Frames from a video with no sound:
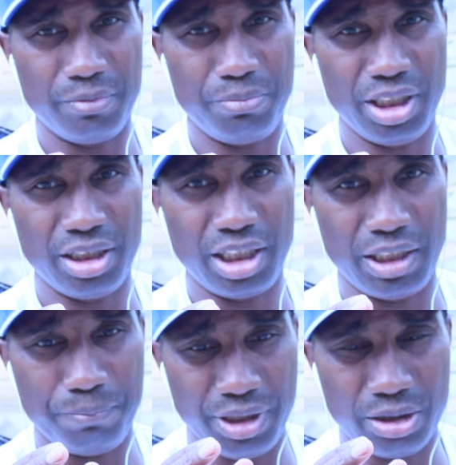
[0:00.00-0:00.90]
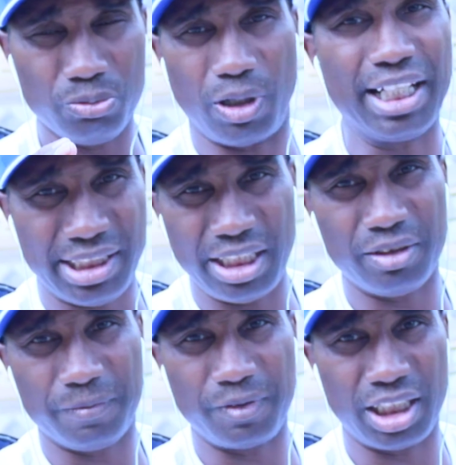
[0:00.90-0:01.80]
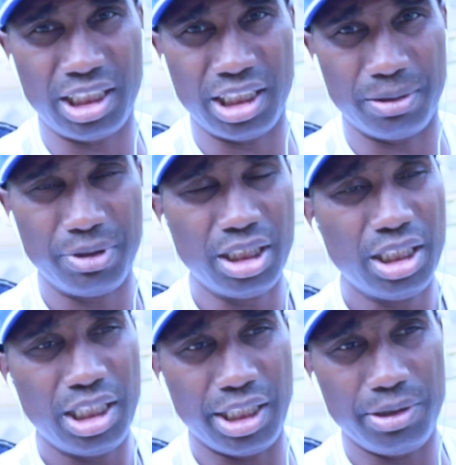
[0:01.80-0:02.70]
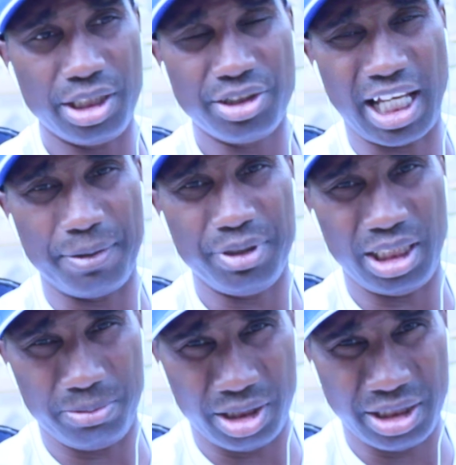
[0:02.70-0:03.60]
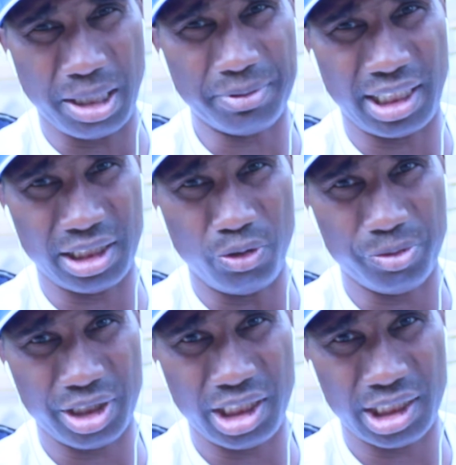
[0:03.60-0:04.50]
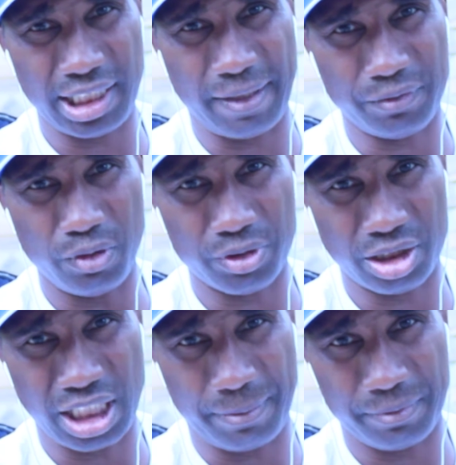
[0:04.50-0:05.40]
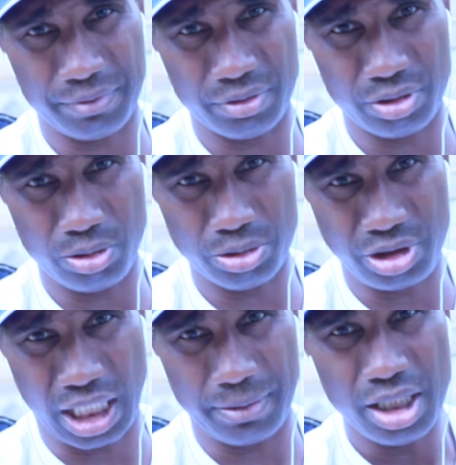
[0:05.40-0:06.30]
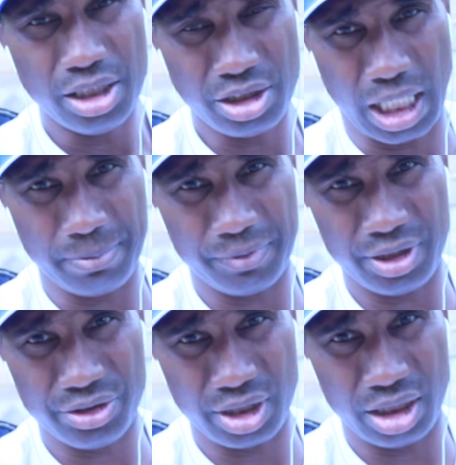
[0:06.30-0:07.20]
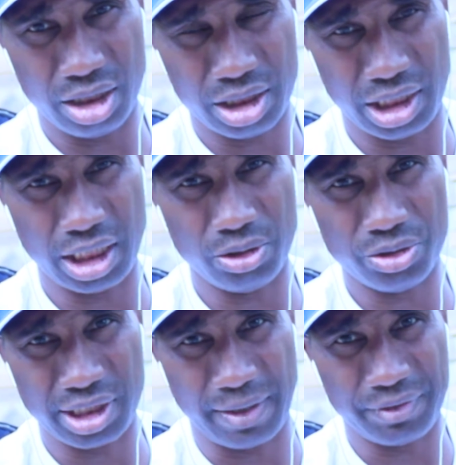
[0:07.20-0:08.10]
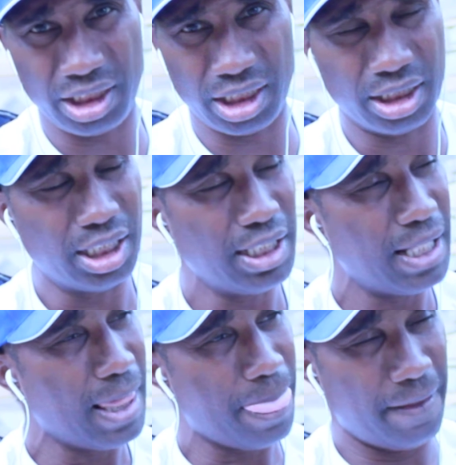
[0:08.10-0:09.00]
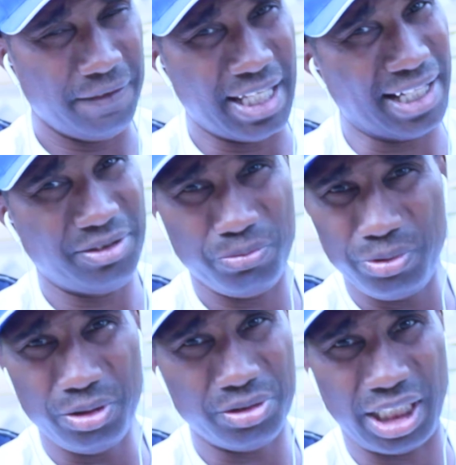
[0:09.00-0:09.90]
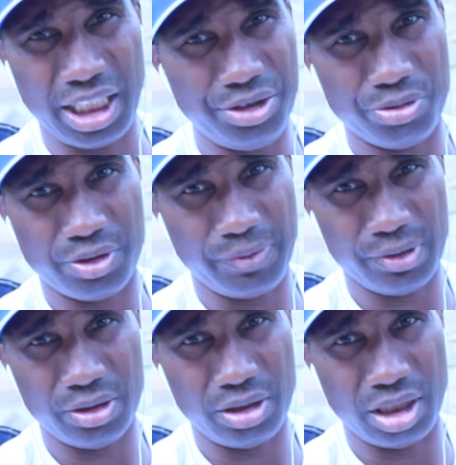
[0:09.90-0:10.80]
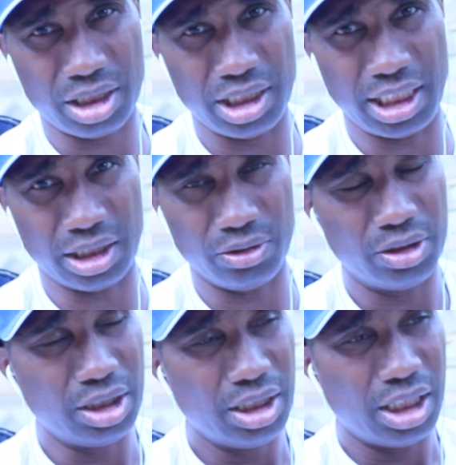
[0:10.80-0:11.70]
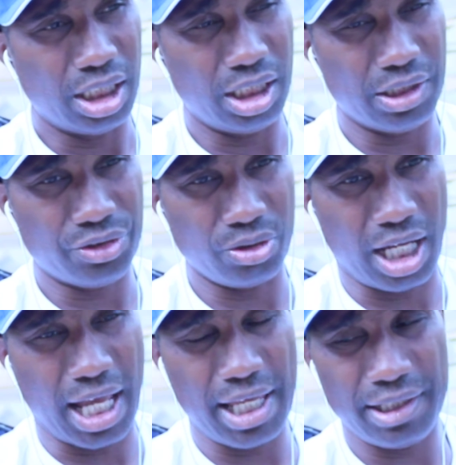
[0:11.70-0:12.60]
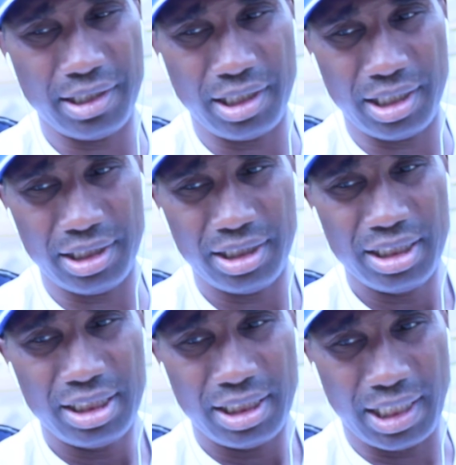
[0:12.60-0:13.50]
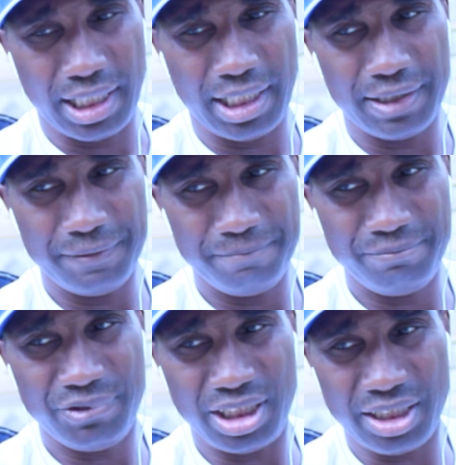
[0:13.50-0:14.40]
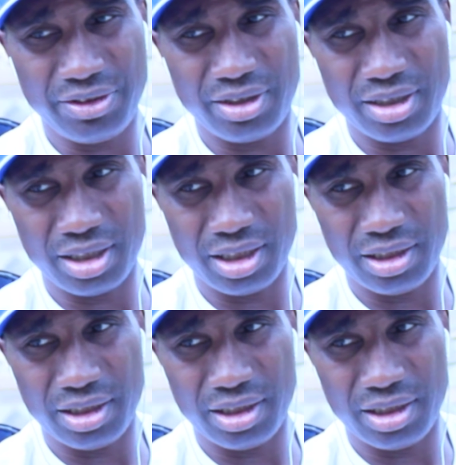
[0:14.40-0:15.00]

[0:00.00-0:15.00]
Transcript: being and being right there in front of him, and this guy being able to dump that overhand left over the top of top top of his uh, Canelo's left hand, and that's real dangerous for uh, Canelo. Uh, so I I I just uh,